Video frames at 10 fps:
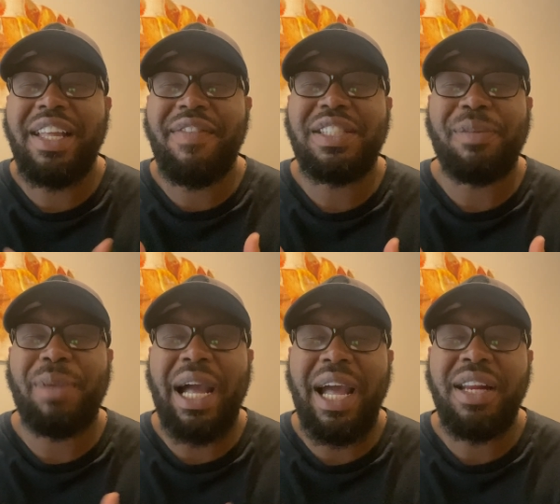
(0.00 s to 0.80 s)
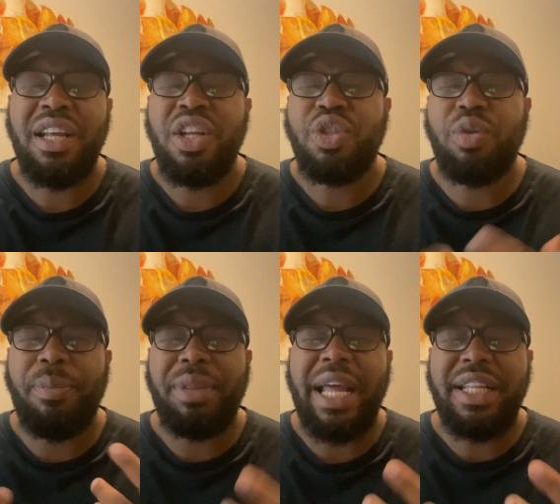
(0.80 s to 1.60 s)
Give us a mind to
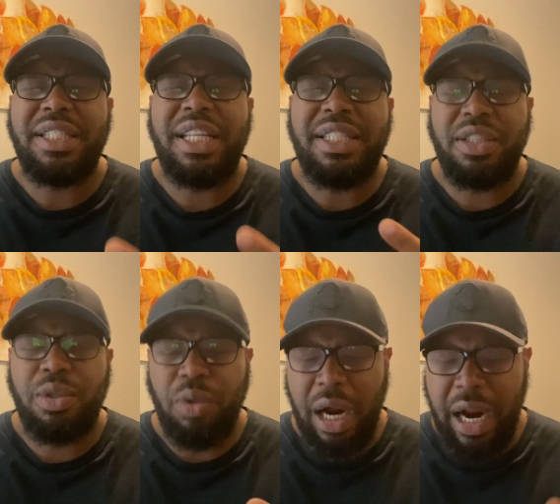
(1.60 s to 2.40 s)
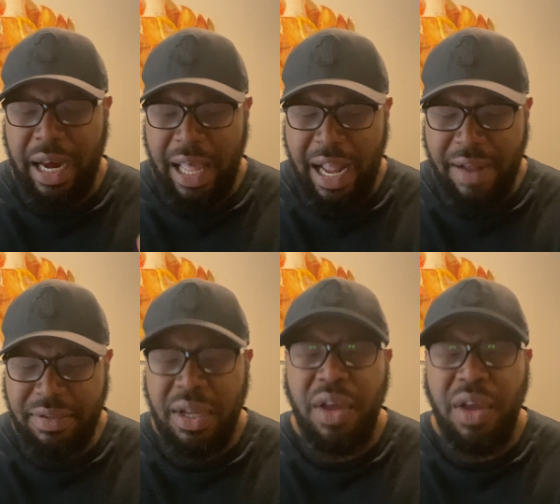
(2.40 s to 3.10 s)
apply this lesson to our lives.